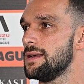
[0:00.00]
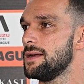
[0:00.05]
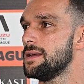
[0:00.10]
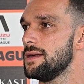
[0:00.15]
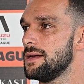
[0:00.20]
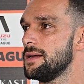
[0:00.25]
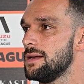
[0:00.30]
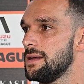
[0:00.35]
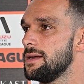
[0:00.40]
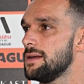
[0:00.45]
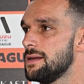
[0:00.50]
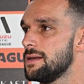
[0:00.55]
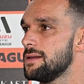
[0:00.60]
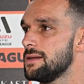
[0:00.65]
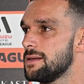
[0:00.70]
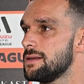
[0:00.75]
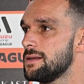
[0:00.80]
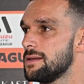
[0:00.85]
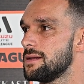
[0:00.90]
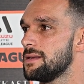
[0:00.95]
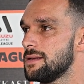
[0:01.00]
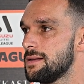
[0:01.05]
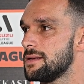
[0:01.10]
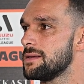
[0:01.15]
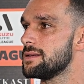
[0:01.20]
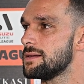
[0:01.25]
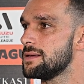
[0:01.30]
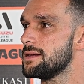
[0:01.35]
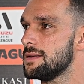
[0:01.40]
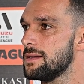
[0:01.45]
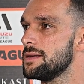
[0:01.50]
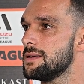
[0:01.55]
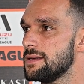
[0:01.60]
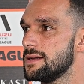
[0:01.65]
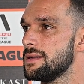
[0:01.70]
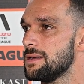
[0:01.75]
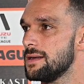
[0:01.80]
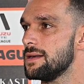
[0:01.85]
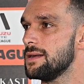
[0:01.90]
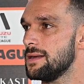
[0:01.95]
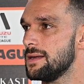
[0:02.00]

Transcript: I know that he's going to hold the ball up nicely.